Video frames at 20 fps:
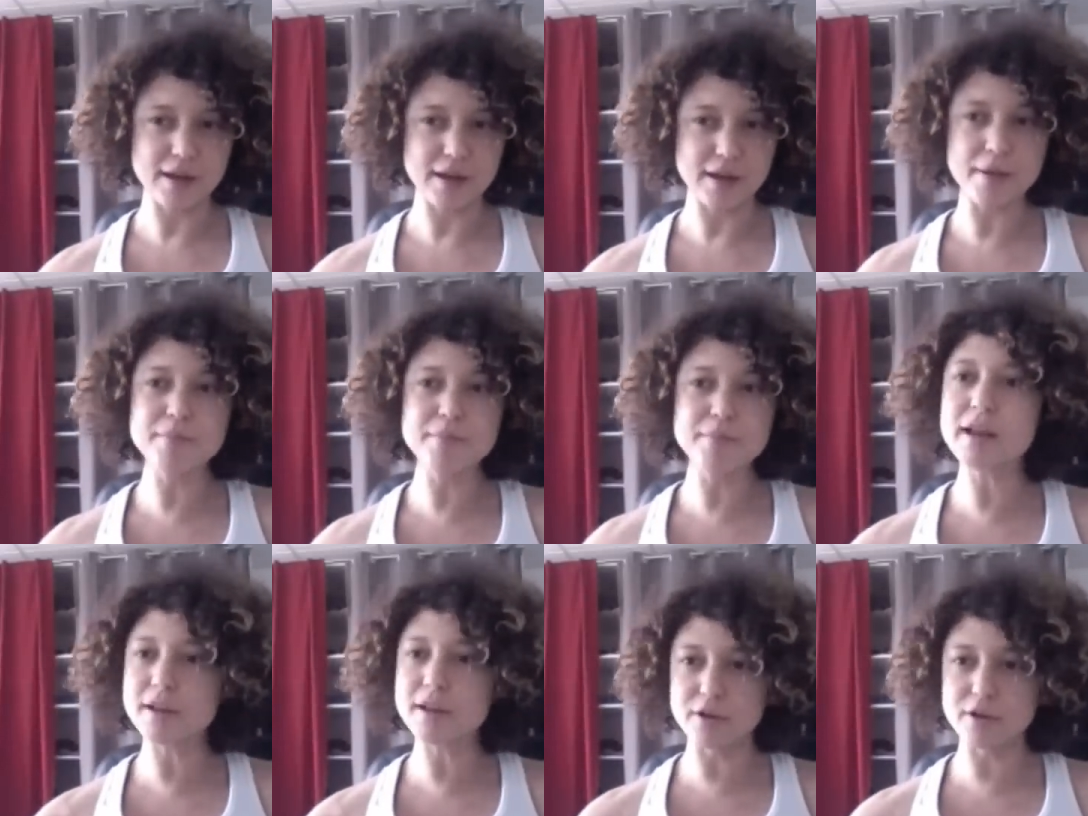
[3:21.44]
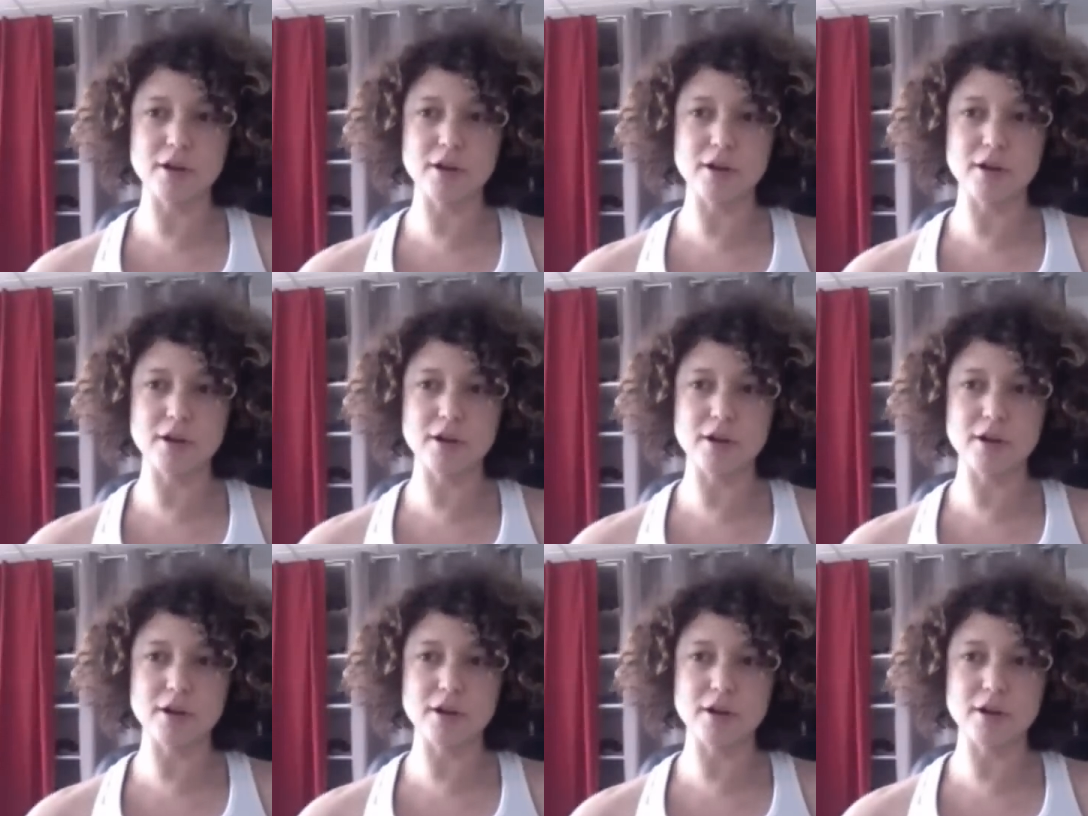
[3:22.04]
I mean, I know a lot
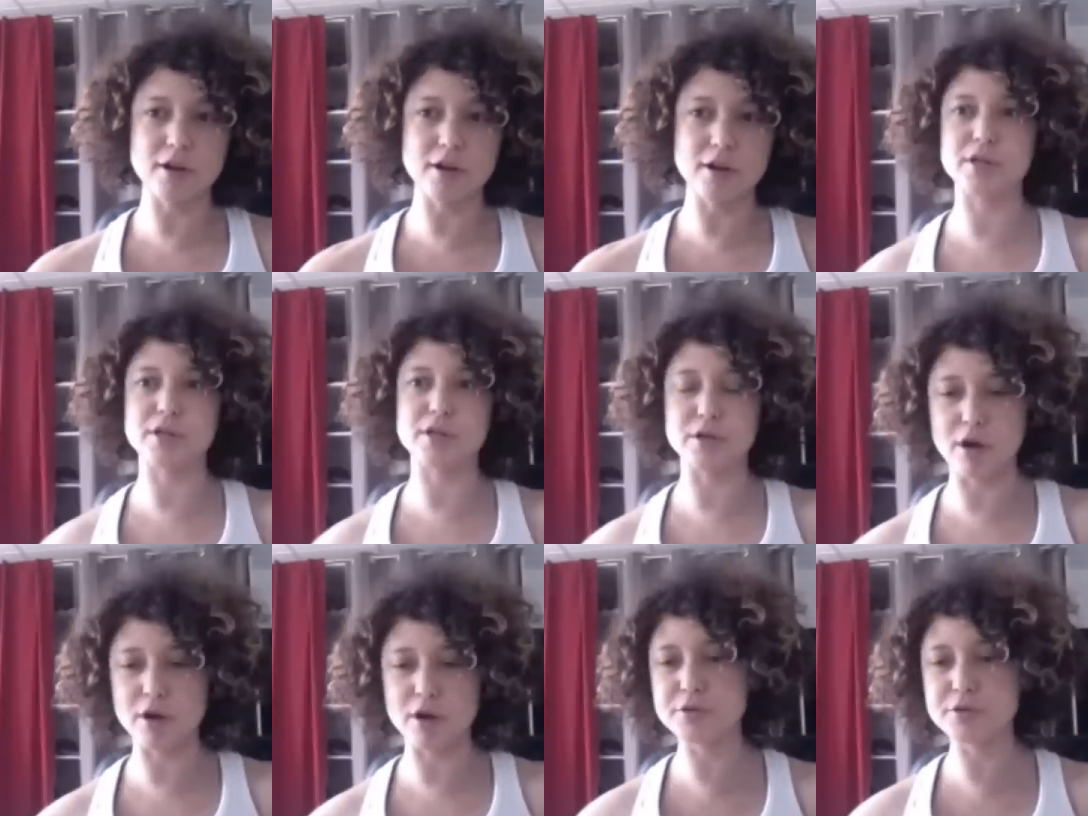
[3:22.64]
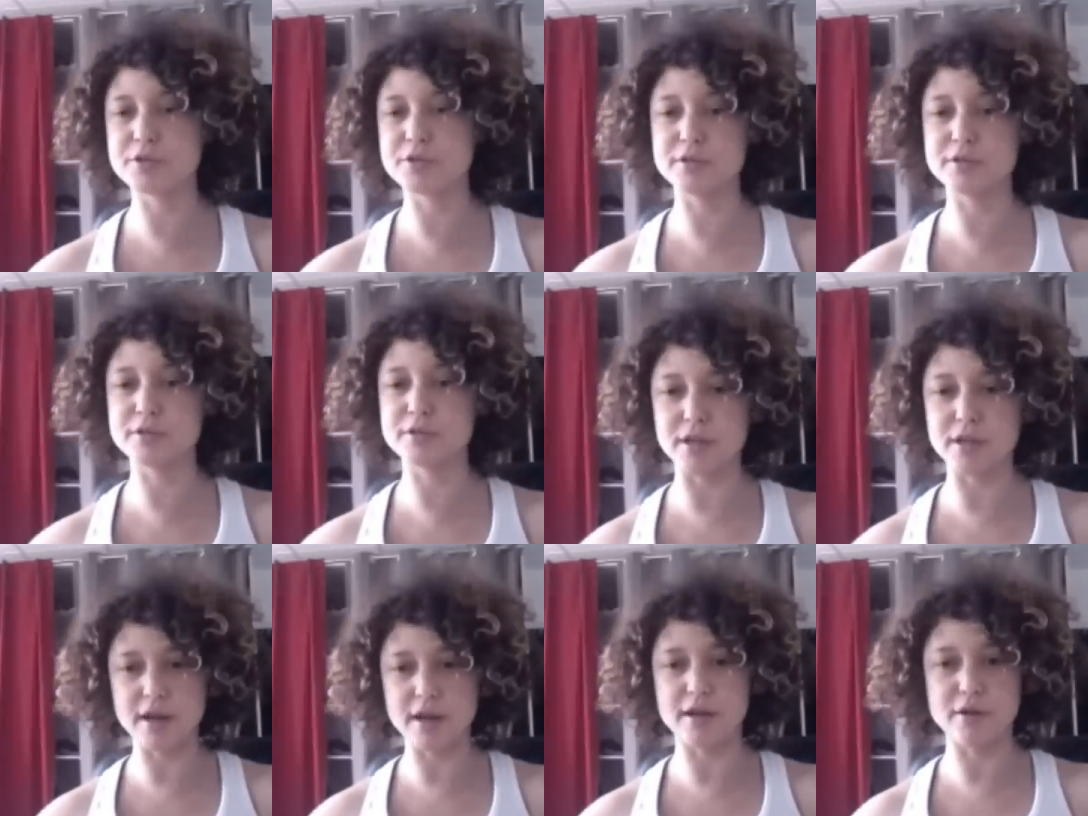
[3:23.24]
of artists are in constant
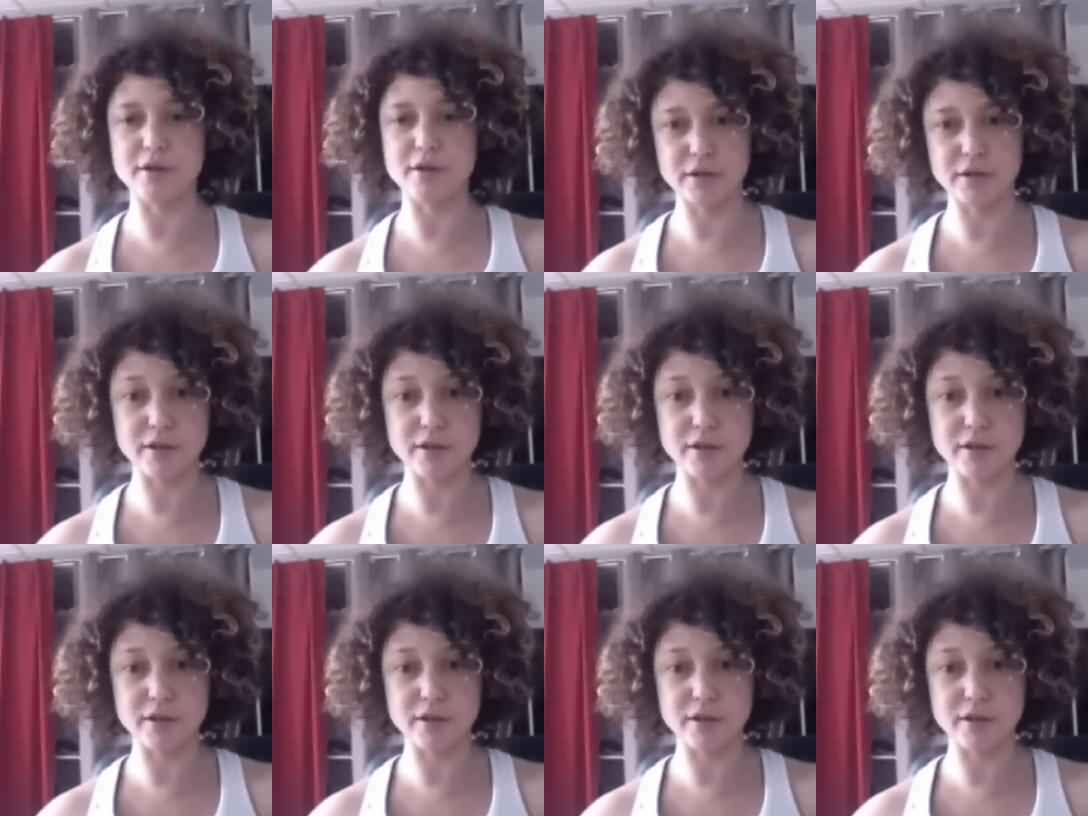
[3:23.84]
dialogue.